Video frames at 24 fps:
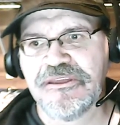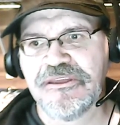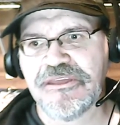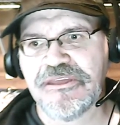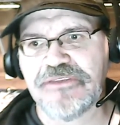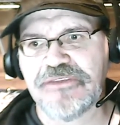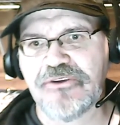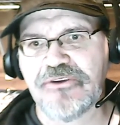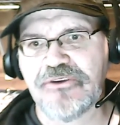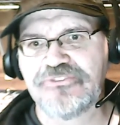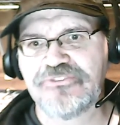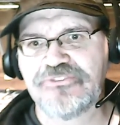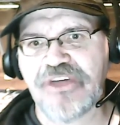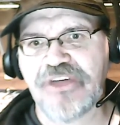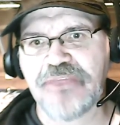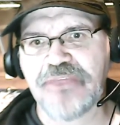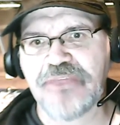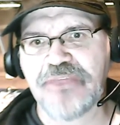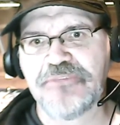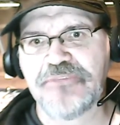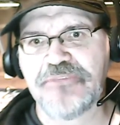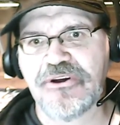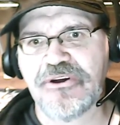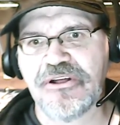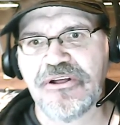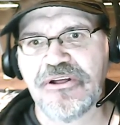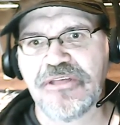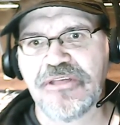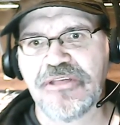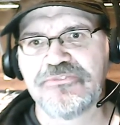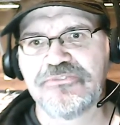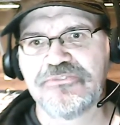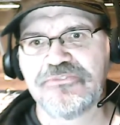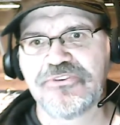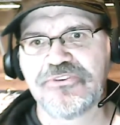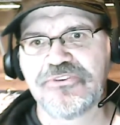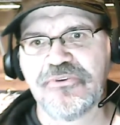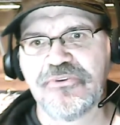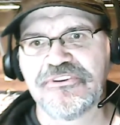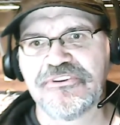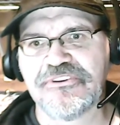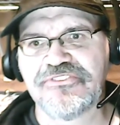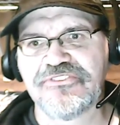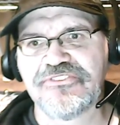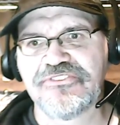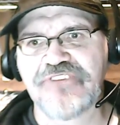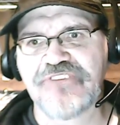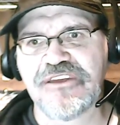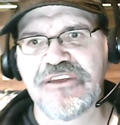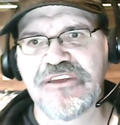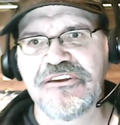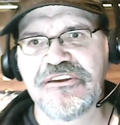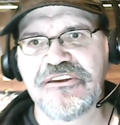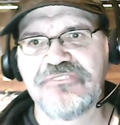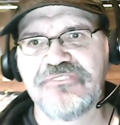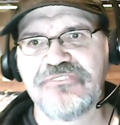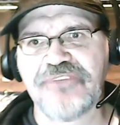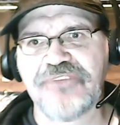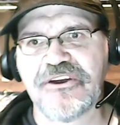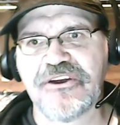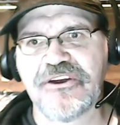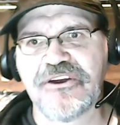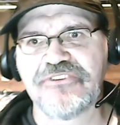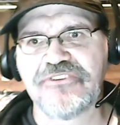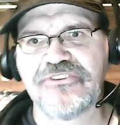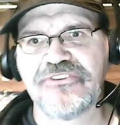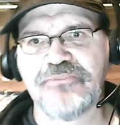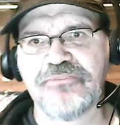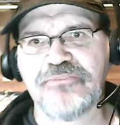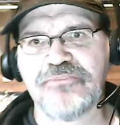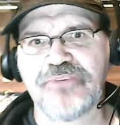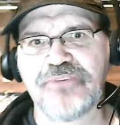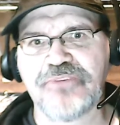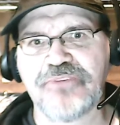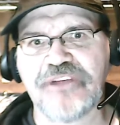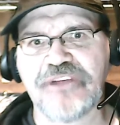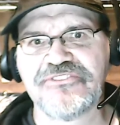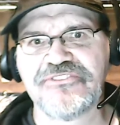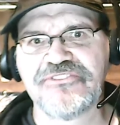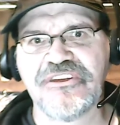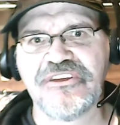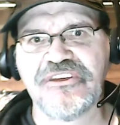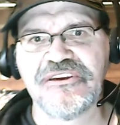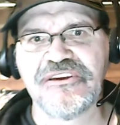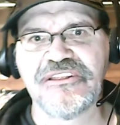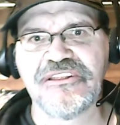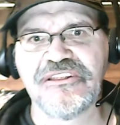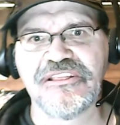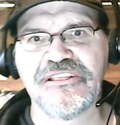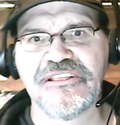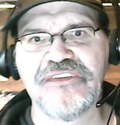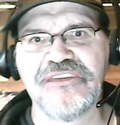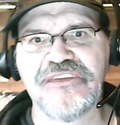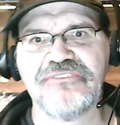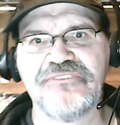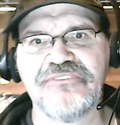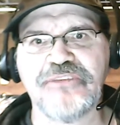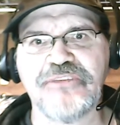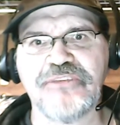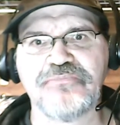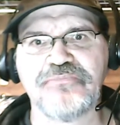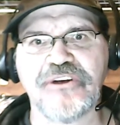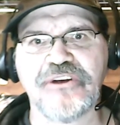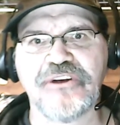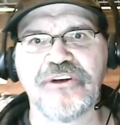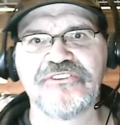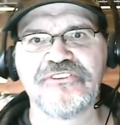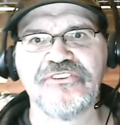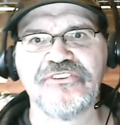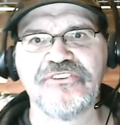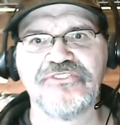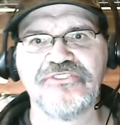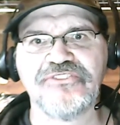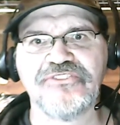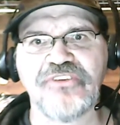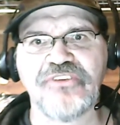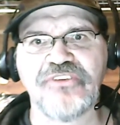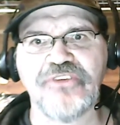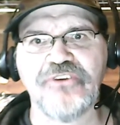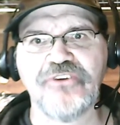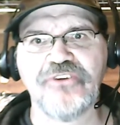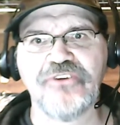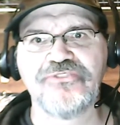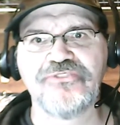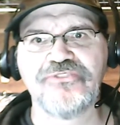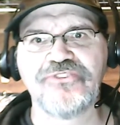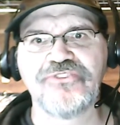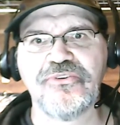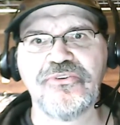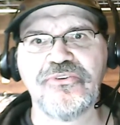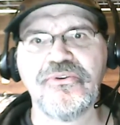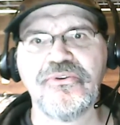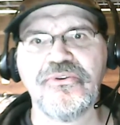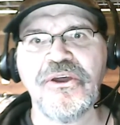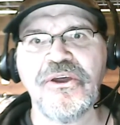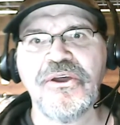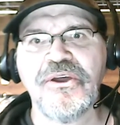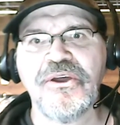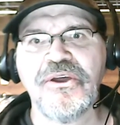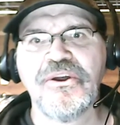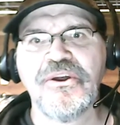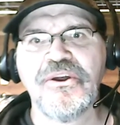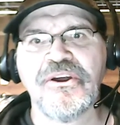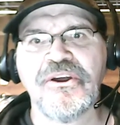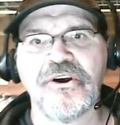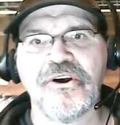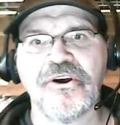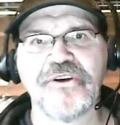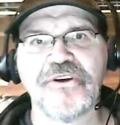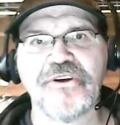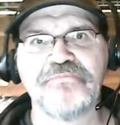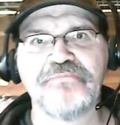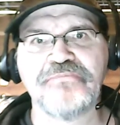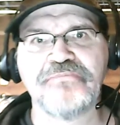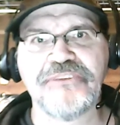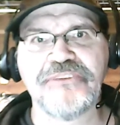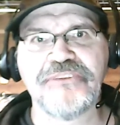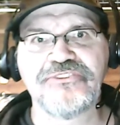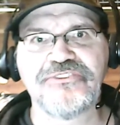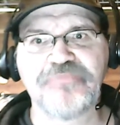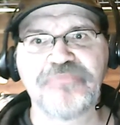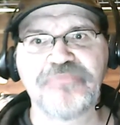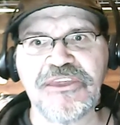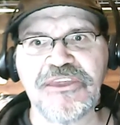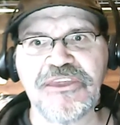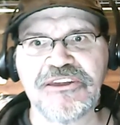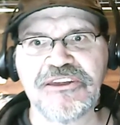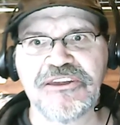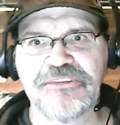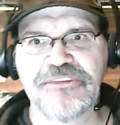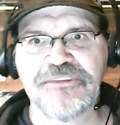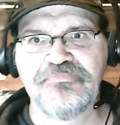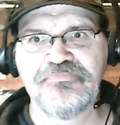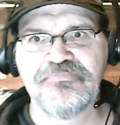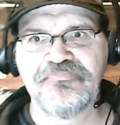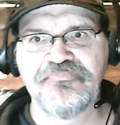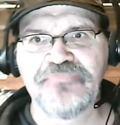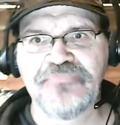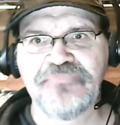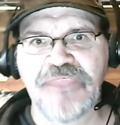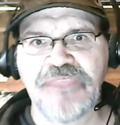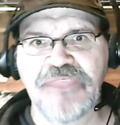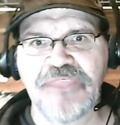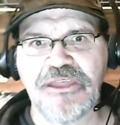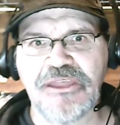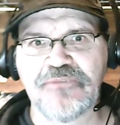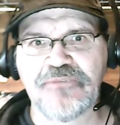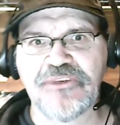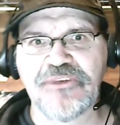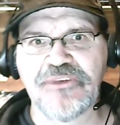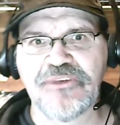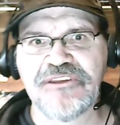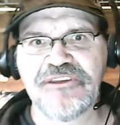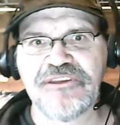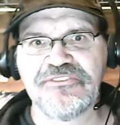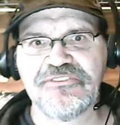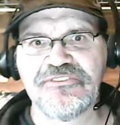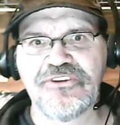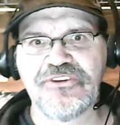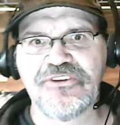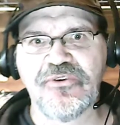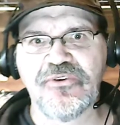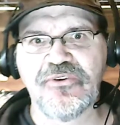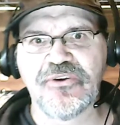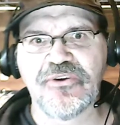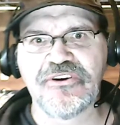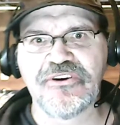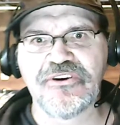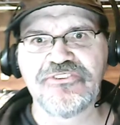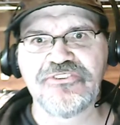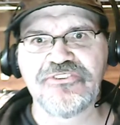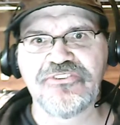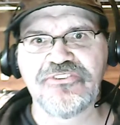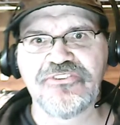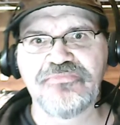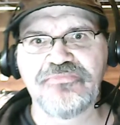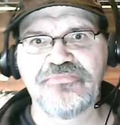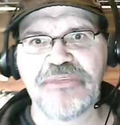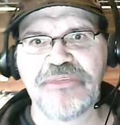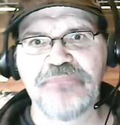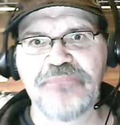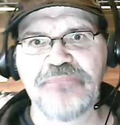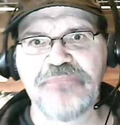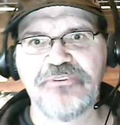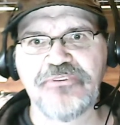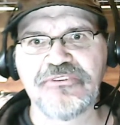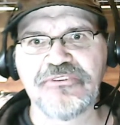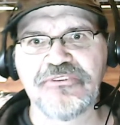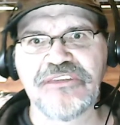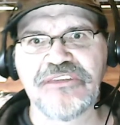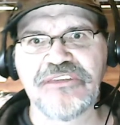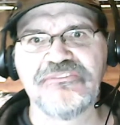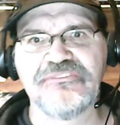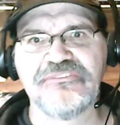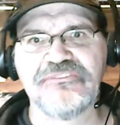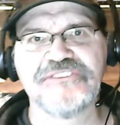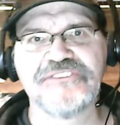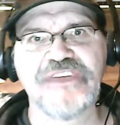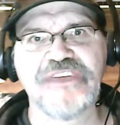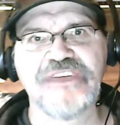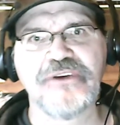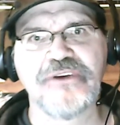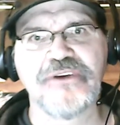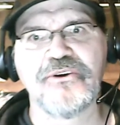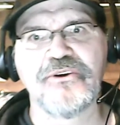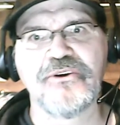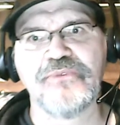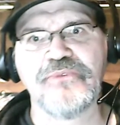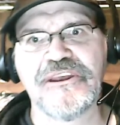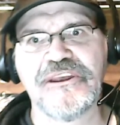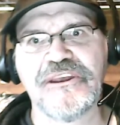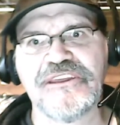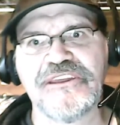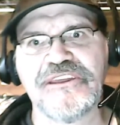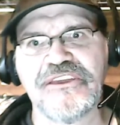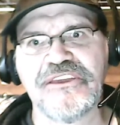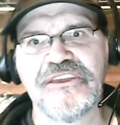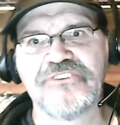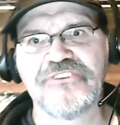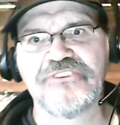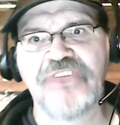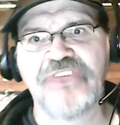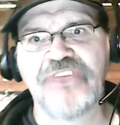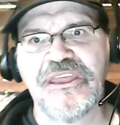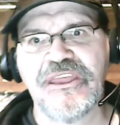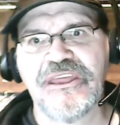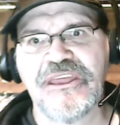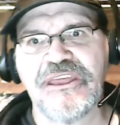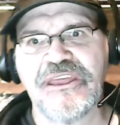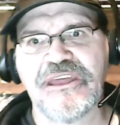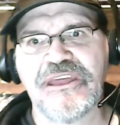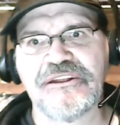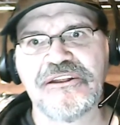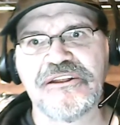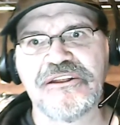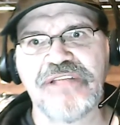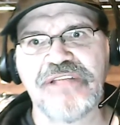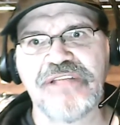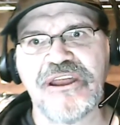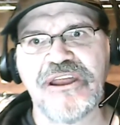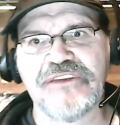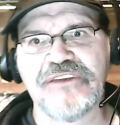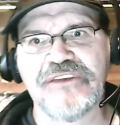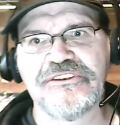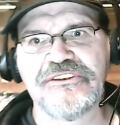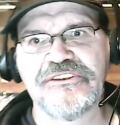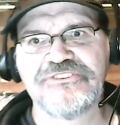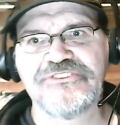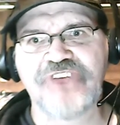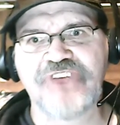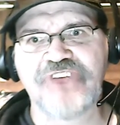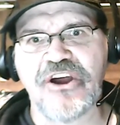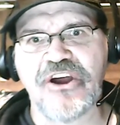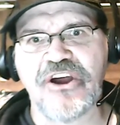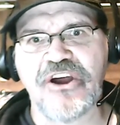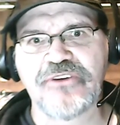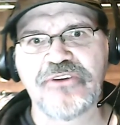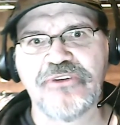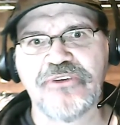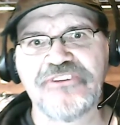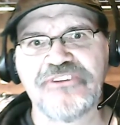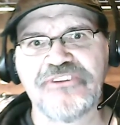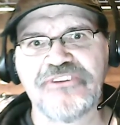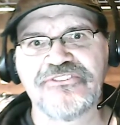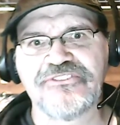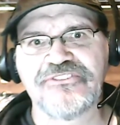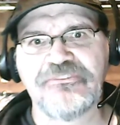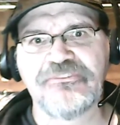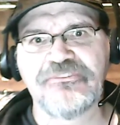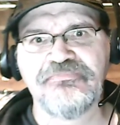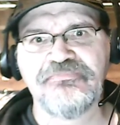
In no time at all, I was going to psychic fairs and impressing and leaving impressions on those who heard me speak, and reading the auras of people, giving tarot readings, and aligning chakras.